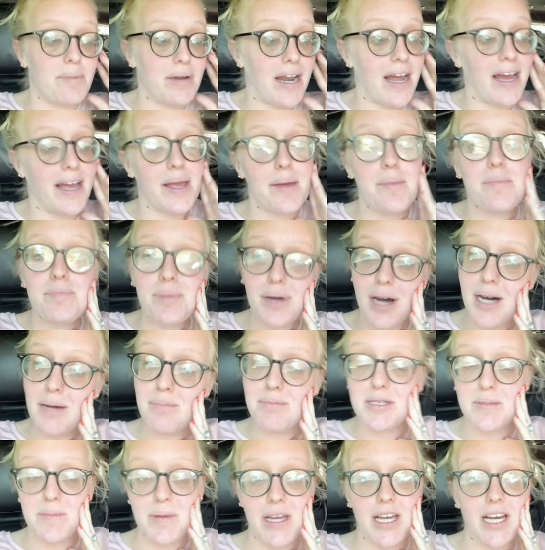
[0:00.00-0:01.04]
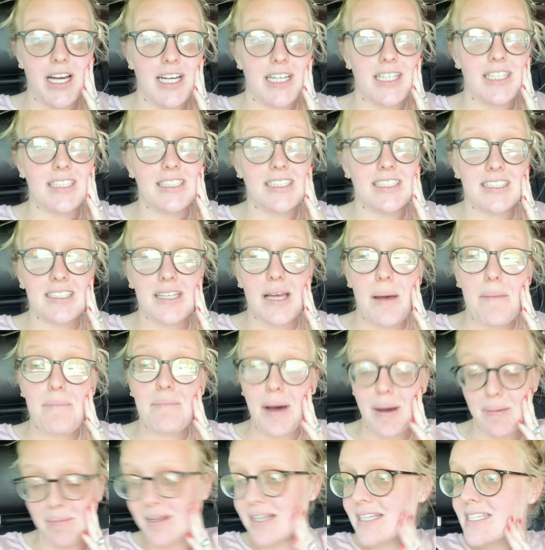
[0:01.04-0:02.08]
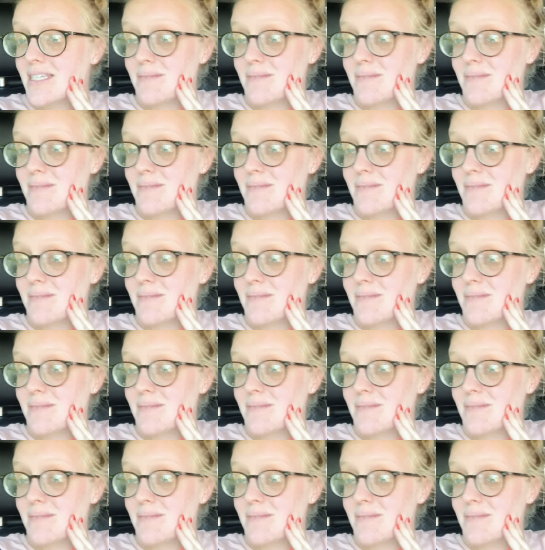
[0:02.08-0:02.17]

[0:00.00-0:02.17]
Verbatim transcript: but I am pumped because pumpkin